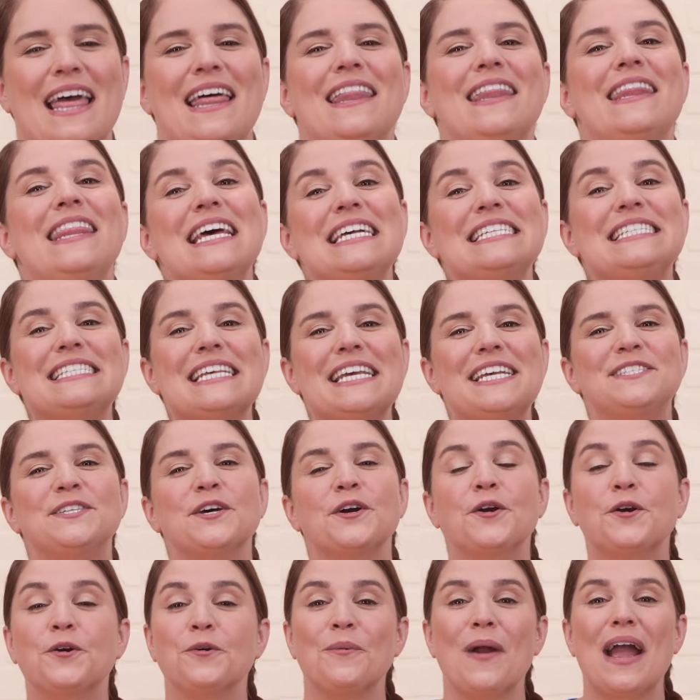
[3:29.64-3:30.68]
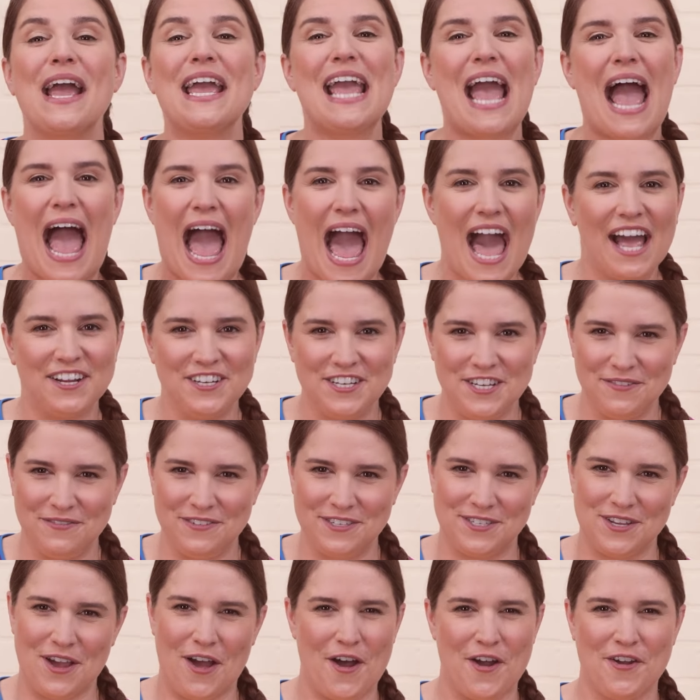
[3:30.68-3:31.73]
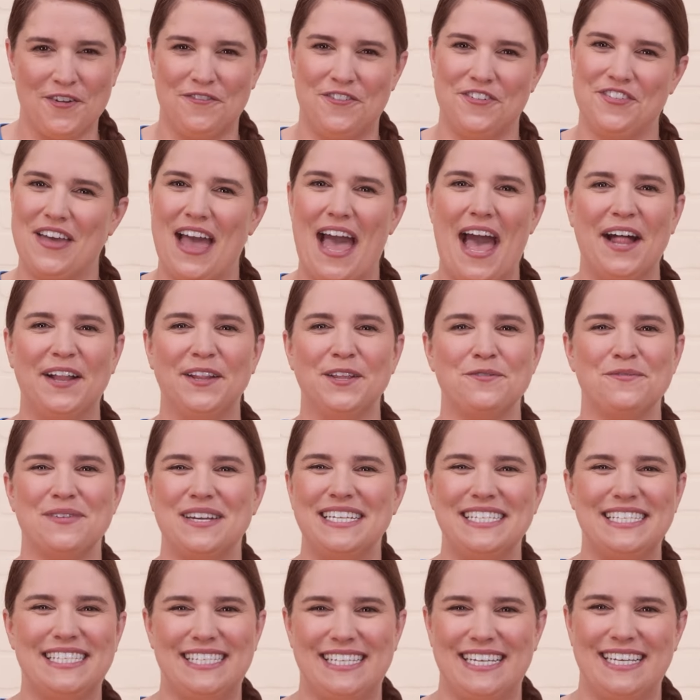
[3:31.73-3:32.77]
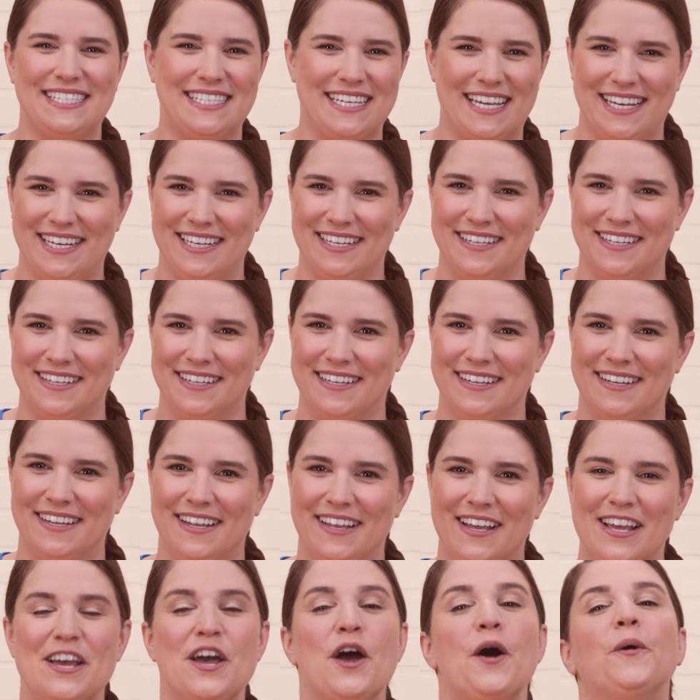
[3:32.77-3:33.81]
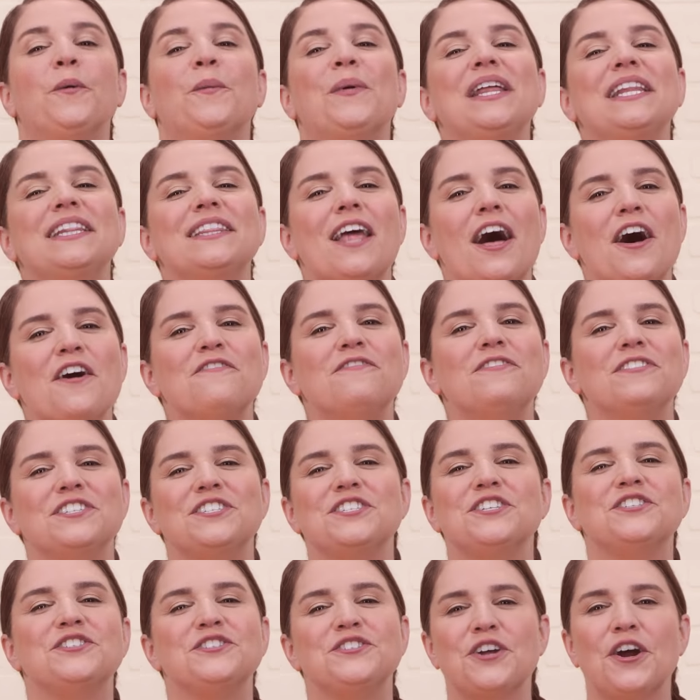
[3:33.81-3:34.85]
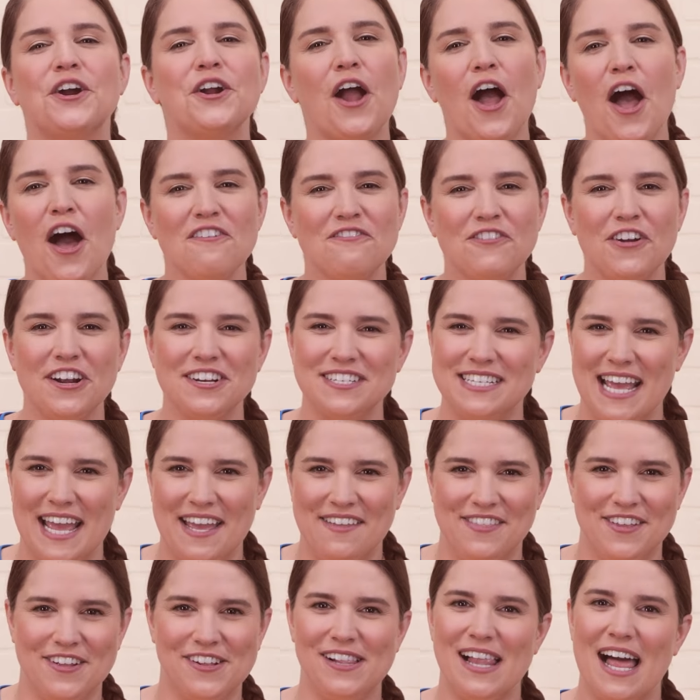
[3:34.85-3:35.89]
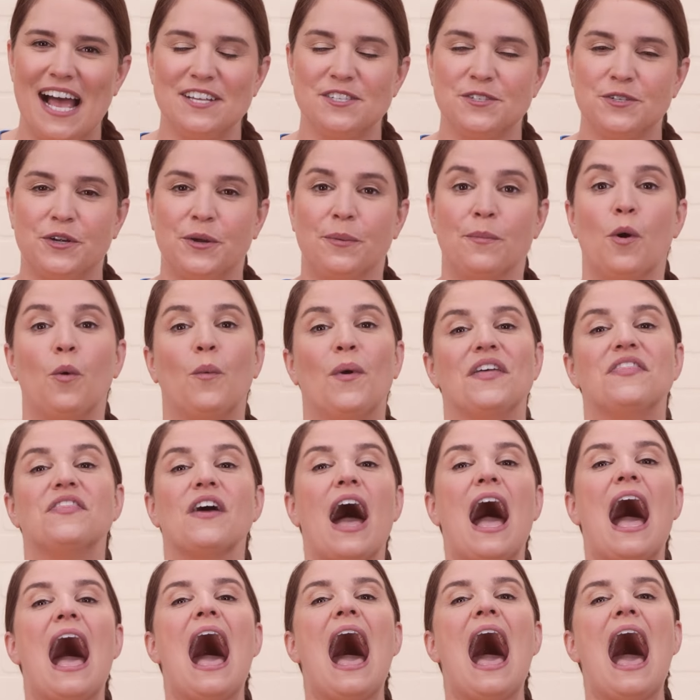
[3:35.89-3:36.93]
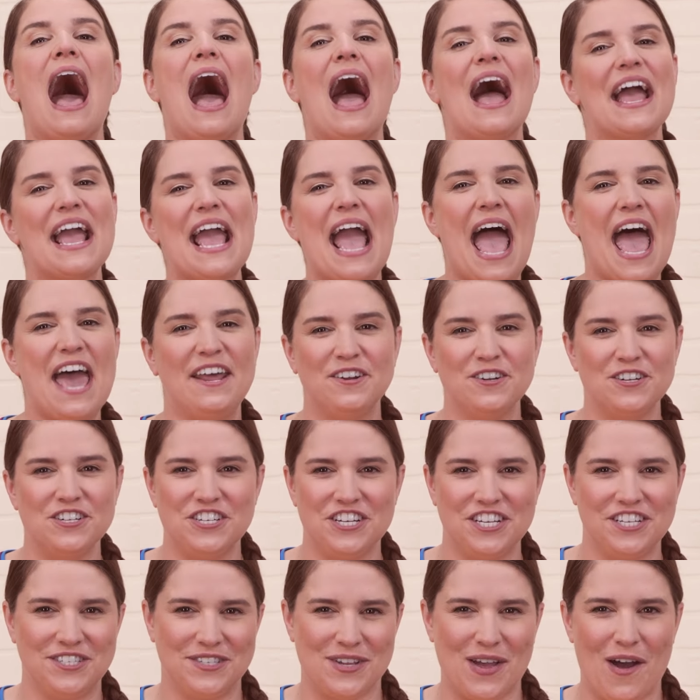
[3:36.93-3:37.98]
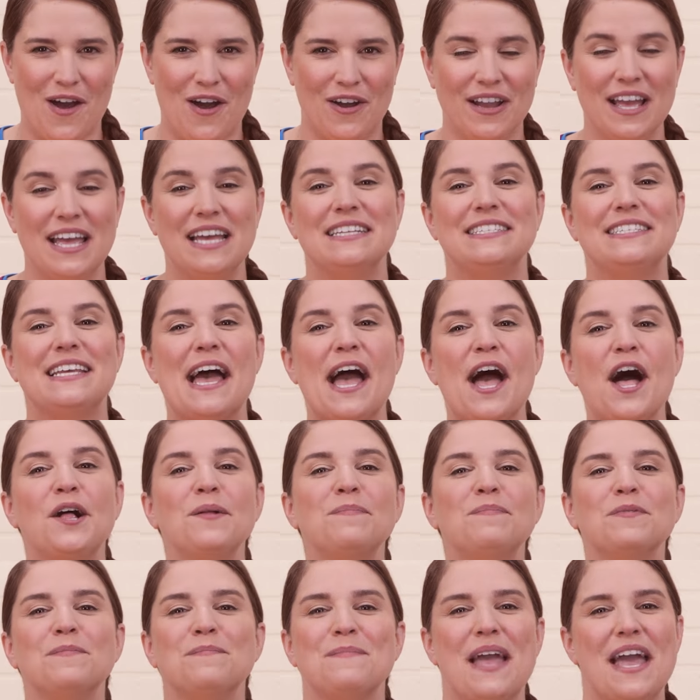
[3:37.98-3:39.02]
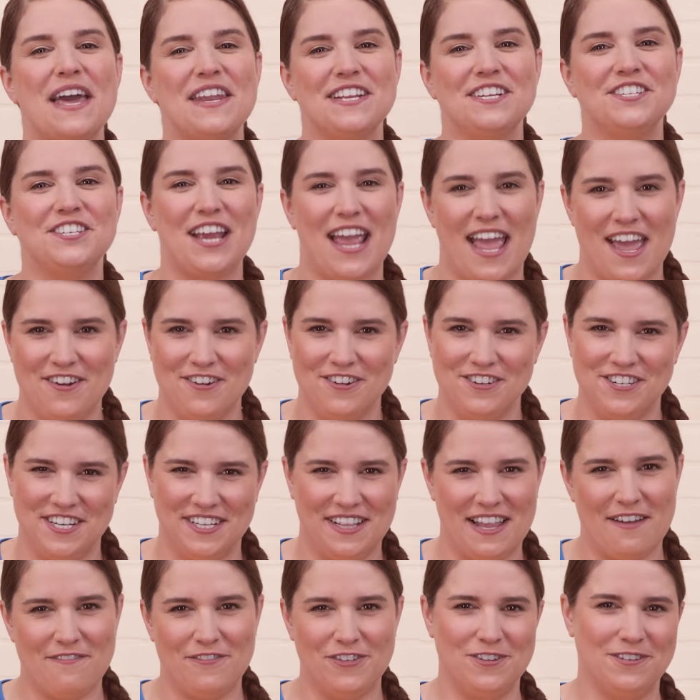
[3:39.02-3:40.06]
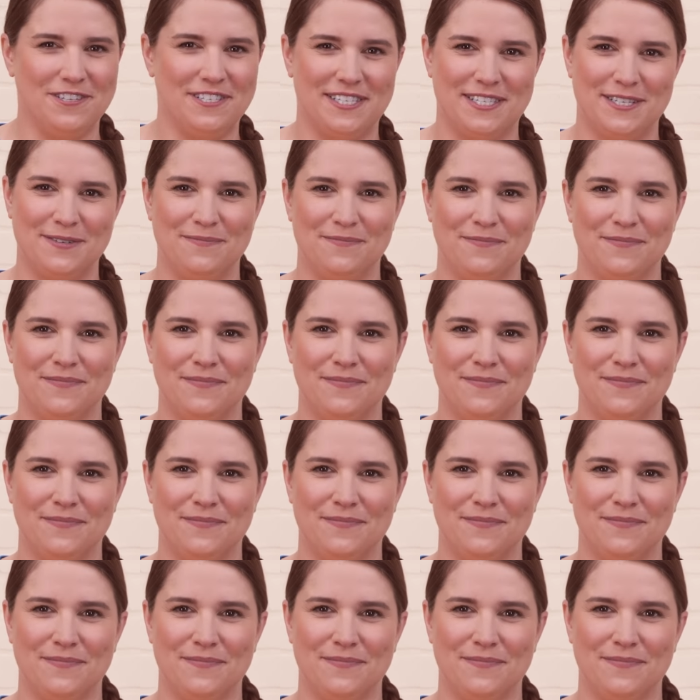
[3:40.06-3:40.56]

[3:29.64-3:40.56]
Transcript: This is a great active song for the Halloween season. We love to start off our day in the classroom with a high energy song to help manage energy levels.